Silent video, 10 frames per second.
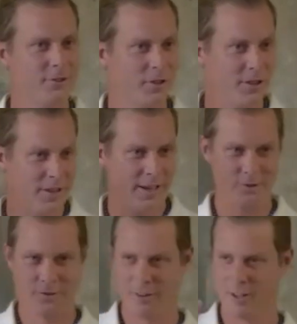so the
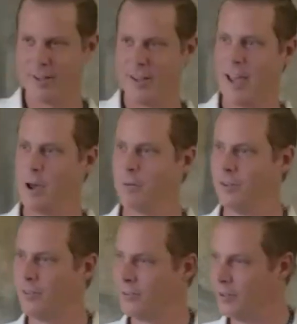natural thing that
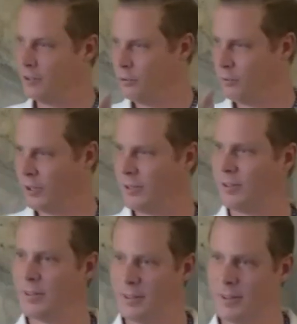happens is
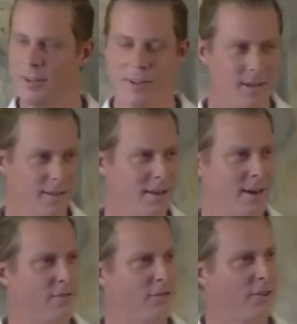union, And
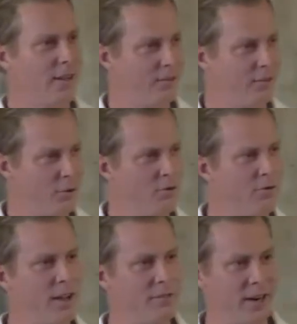then after that is
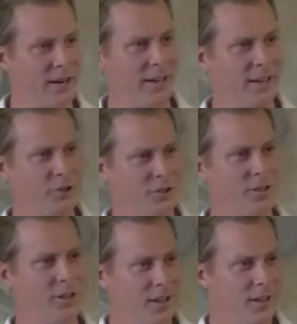unified
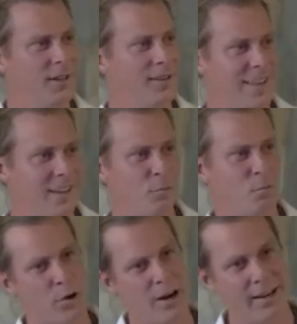radiation.
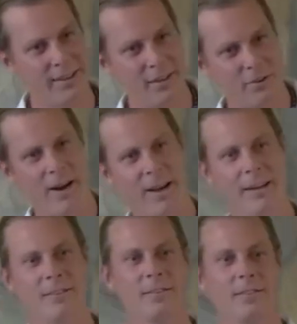That's bringing the
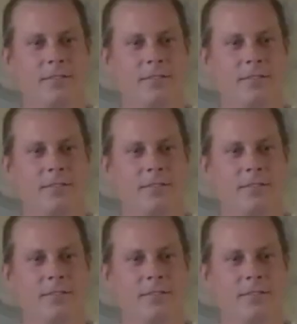rain.